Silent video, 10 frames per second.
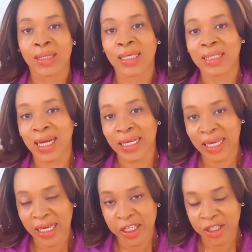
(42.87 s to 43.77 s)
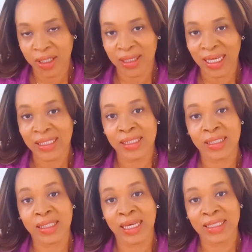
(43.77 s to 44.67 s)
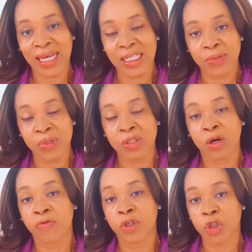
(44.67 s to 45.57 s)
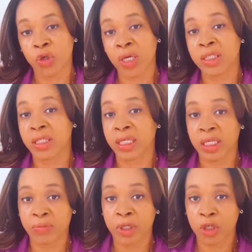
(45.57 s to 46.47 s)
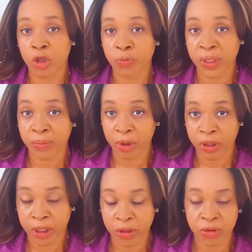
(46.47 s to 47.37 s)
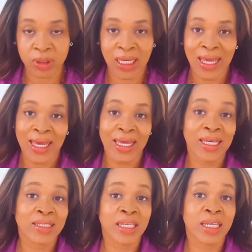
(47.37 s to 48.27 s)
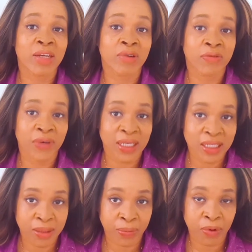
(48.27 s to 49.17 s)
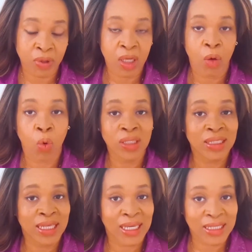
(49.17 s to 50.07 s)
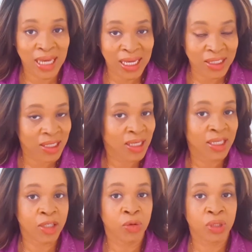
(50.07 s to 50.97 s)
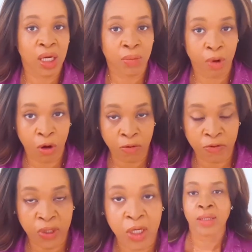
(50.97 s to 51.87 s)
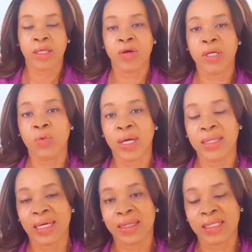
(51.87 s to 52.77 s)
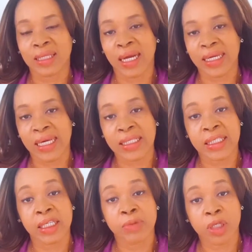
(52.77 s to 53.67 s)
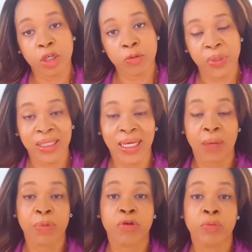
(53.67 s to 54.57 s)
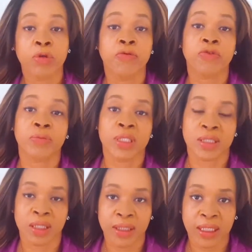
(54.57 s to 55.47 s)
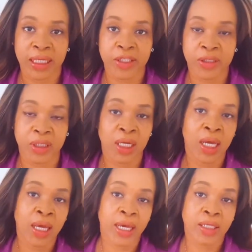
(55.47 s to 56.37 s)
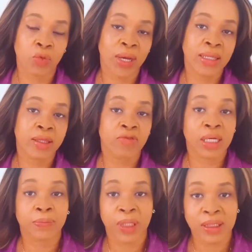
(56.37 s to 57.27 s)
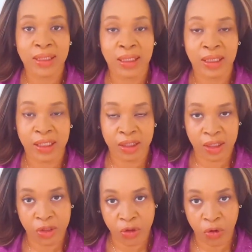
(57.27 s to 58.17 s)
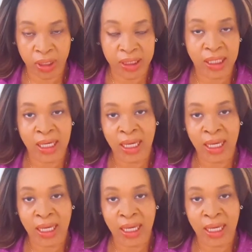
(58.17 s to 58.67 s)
This glycation, that is the attachment of the sugar to the hemoglobin molecules, is irreversible. Once they attach, they don't come off. The only way that this glycated hemoglobin can be removed from the circulation is when the red blood cell is destroyed,